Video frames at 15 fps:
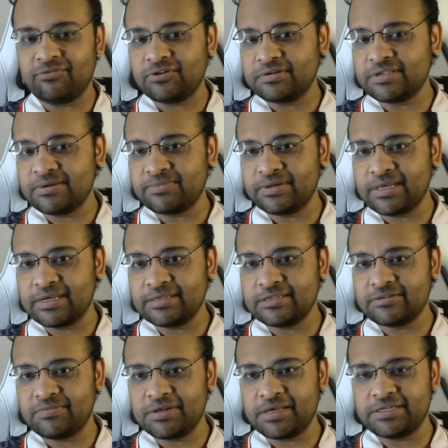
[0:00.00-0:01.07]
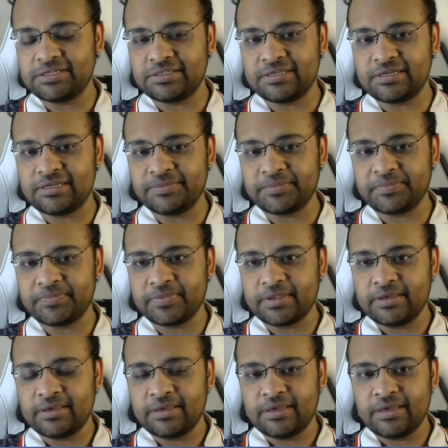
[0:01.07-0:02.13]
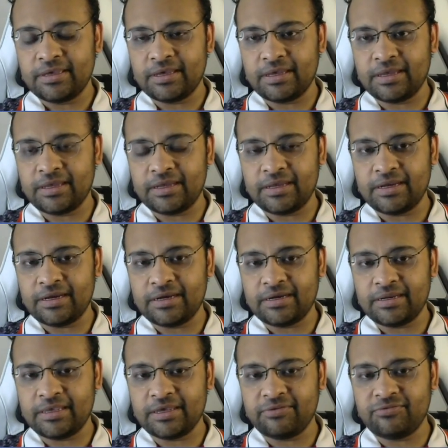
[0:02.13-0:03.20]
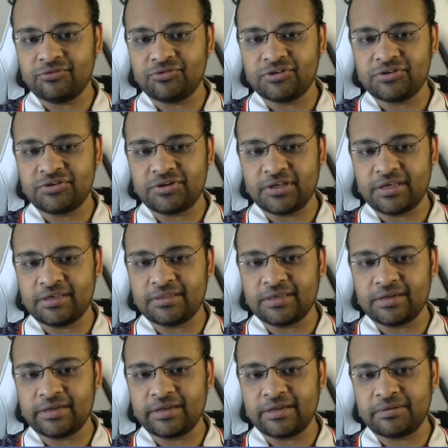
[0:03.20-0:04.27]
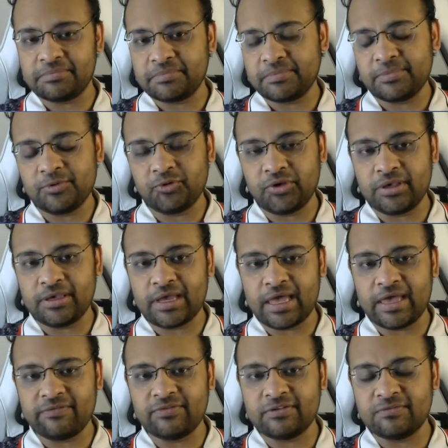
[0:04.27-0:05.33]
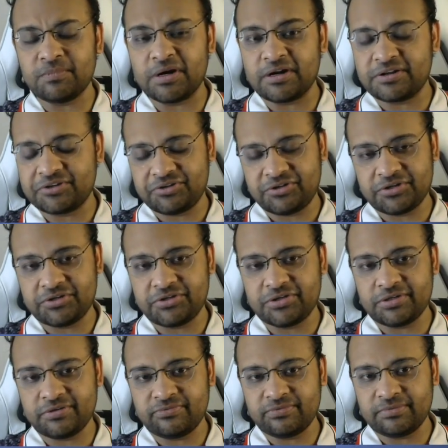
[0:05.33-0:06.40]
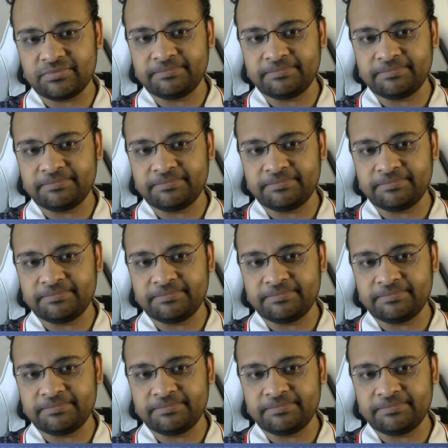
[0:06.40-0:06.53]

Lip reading: For example, I can just play h3, and yeah, if you just take, then okay, I have this better structure.